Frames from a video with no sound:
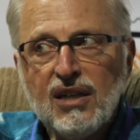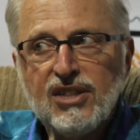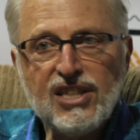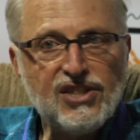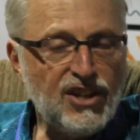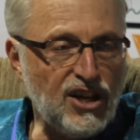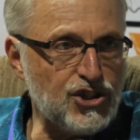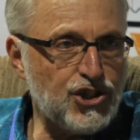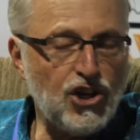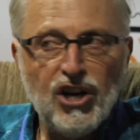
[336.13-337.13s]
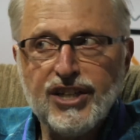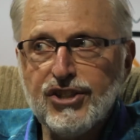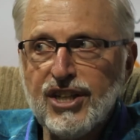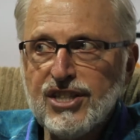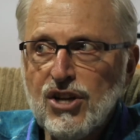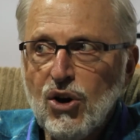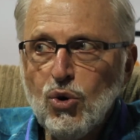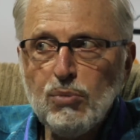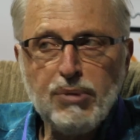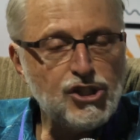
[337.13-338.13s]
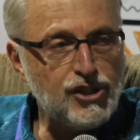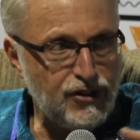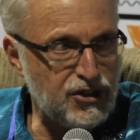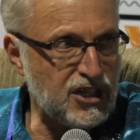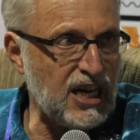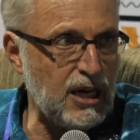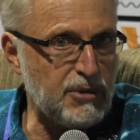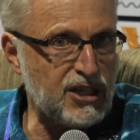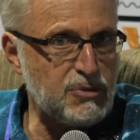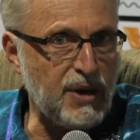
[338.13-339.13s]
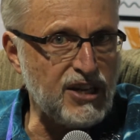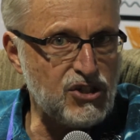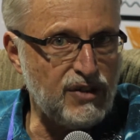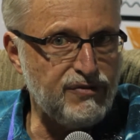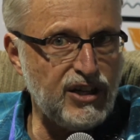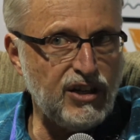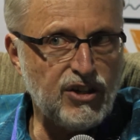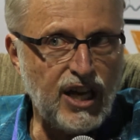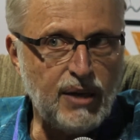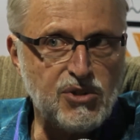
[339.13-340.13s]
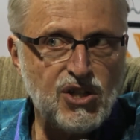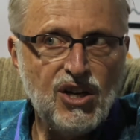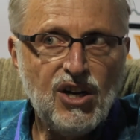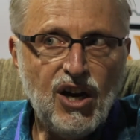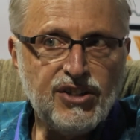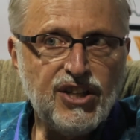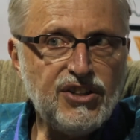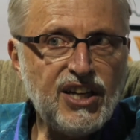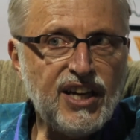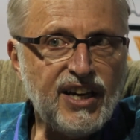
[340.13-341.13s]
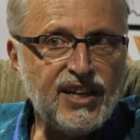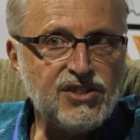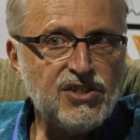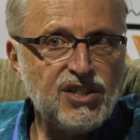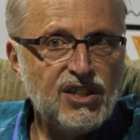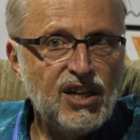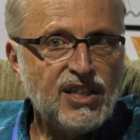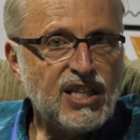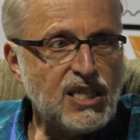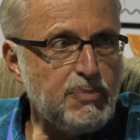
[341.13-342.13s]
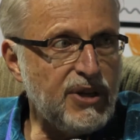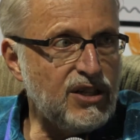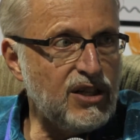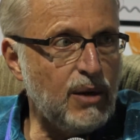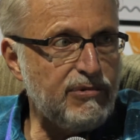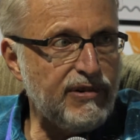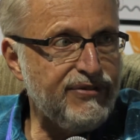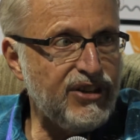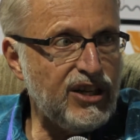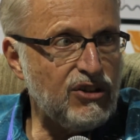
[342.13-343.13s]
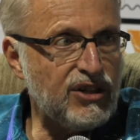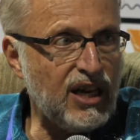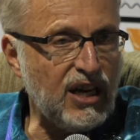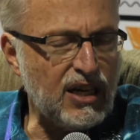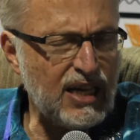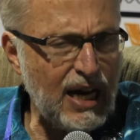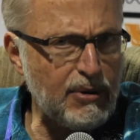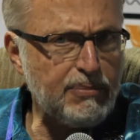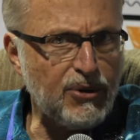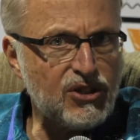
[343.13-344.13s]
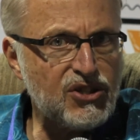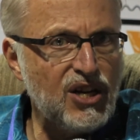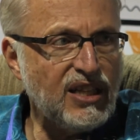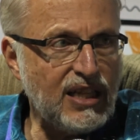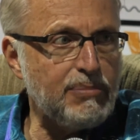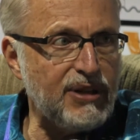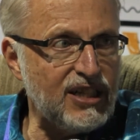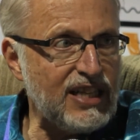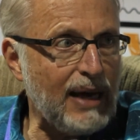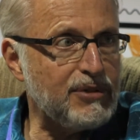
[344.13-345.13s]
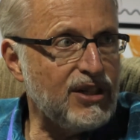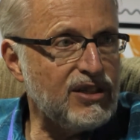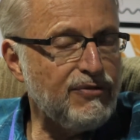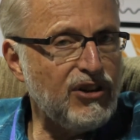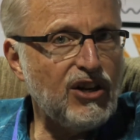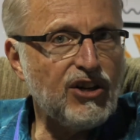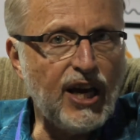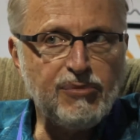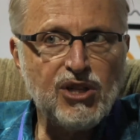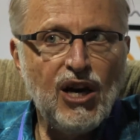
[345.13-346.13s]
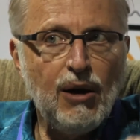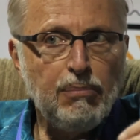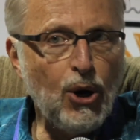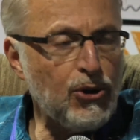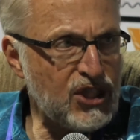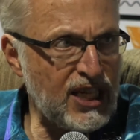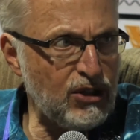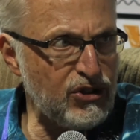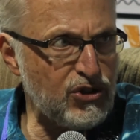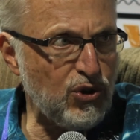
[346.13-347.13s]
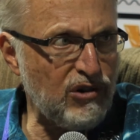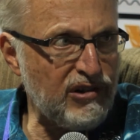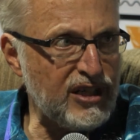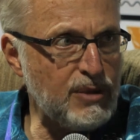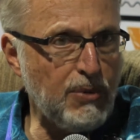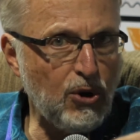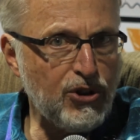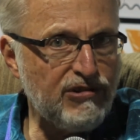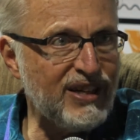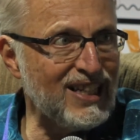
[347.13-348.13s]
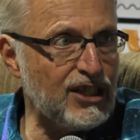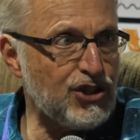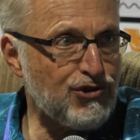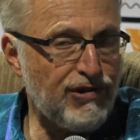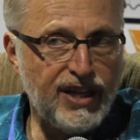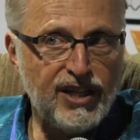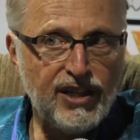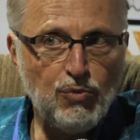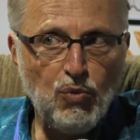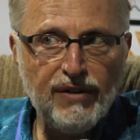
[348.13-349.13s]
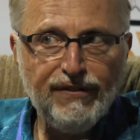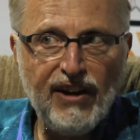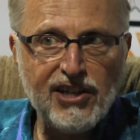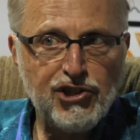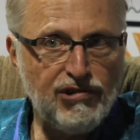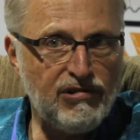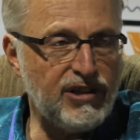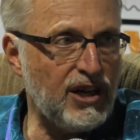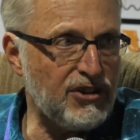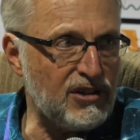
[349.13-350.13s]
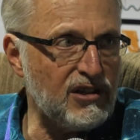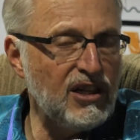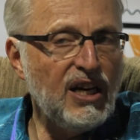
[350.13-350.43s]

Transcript: There's the Uncharted, there's a whole bunch of other comics based on video games. On the other hand, there's been a number of comic books that have been adapted into video games. Both tell stories, both are illustrated in one fashion or another,